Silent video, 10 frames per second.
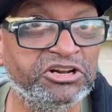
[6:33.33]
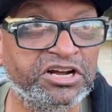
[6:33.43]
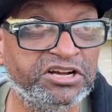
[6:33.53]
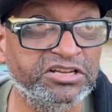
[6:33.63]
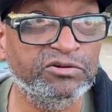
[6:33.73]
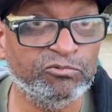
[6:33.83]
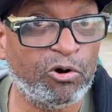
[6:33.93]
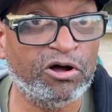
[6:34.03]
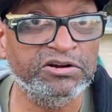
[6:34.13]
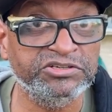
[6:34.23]
They should have cut the
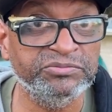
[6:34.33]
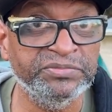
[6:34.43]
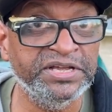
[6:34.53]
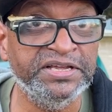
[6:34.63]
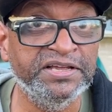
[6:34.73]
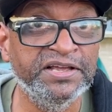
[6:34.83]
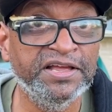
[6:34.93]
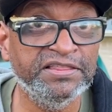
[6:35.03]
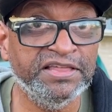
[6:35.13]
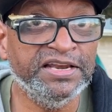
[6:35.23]
water to me
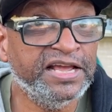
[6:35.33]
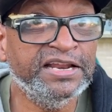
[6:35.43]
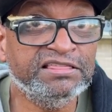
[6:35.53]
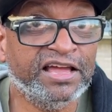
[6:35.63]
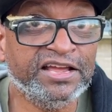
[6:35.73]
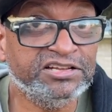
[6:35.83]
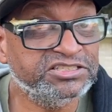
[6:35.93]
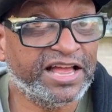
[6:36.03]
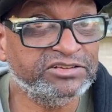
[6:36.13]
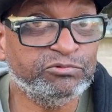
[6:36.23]
than anything,
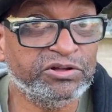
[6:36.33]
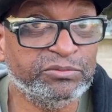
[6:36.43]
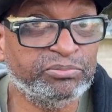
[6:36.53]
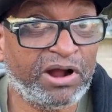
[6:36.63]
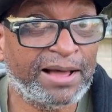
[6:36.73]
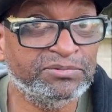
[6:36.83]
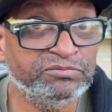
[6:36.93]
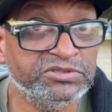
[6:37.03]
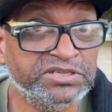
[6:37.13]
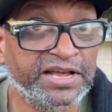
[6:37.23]
because that's where the
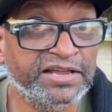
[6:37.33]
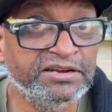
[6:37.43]
problem was at.